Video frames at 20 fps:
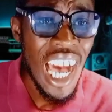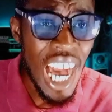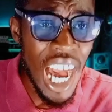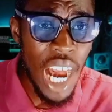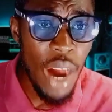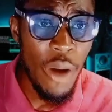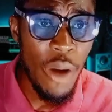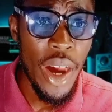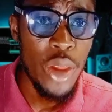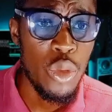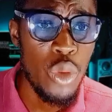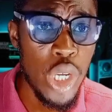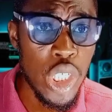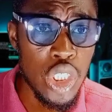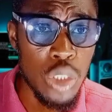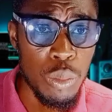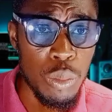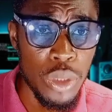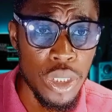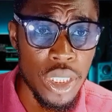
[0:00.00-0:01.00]
how are you going to
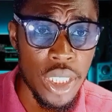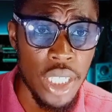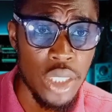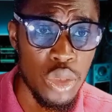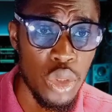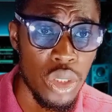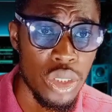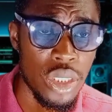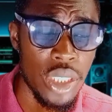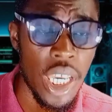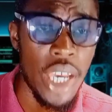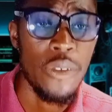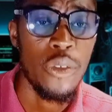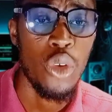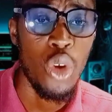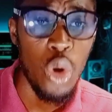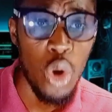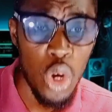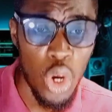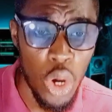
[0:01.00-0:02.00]
protect yourself
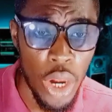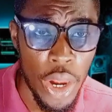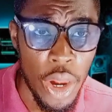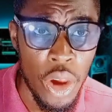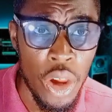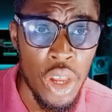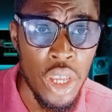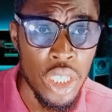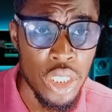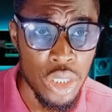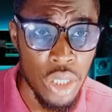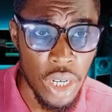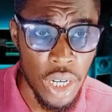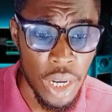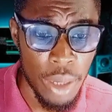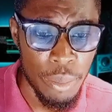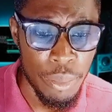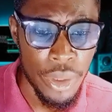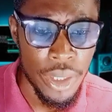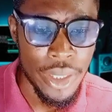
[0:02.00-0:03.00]
or your
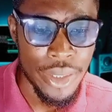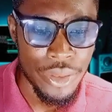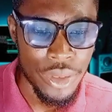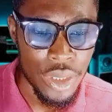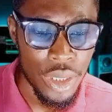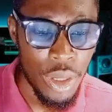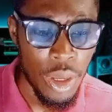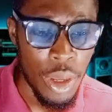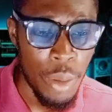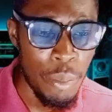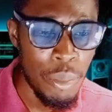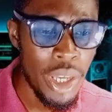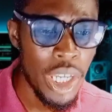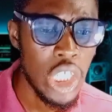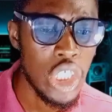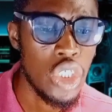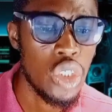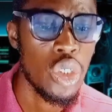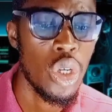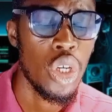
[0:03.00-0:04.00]
company? Make
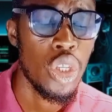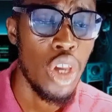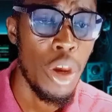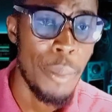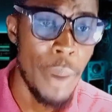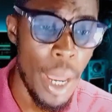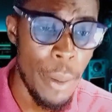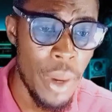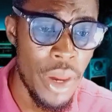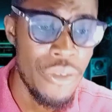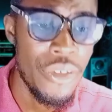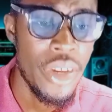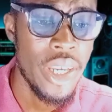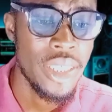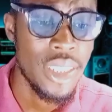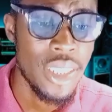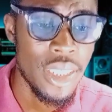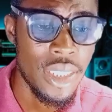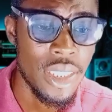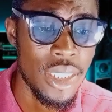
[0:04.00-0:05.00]
sure your biometric
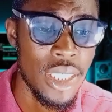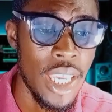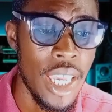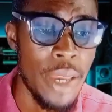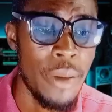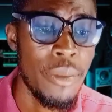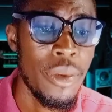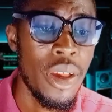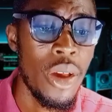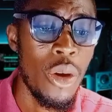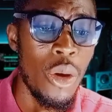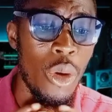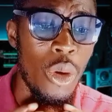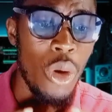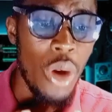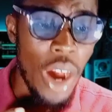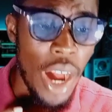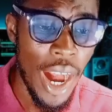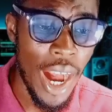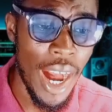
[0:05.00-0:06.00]
system
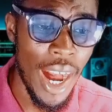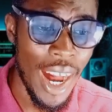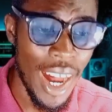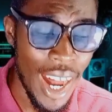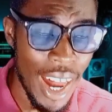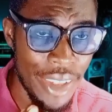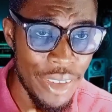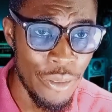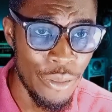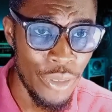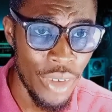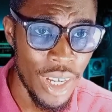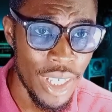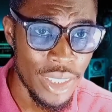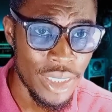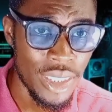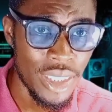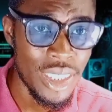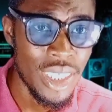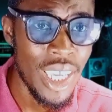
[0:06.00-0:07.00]
are
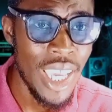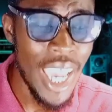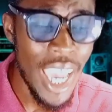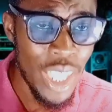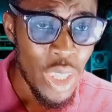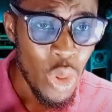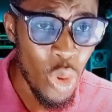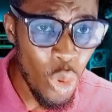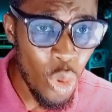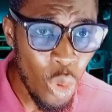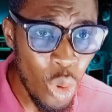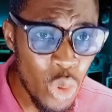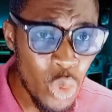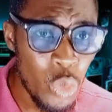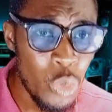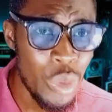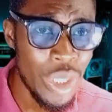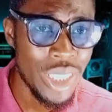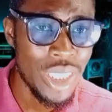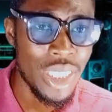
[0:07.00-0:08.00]
advanced and
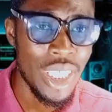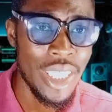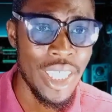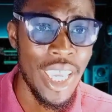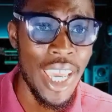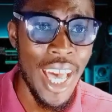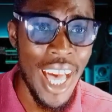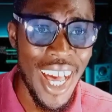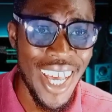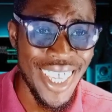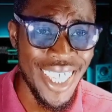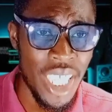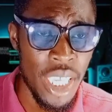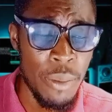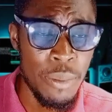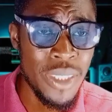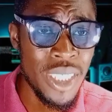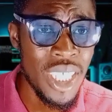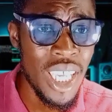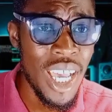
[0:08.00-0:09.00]
always they are
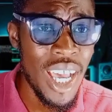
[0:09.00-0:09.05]
kept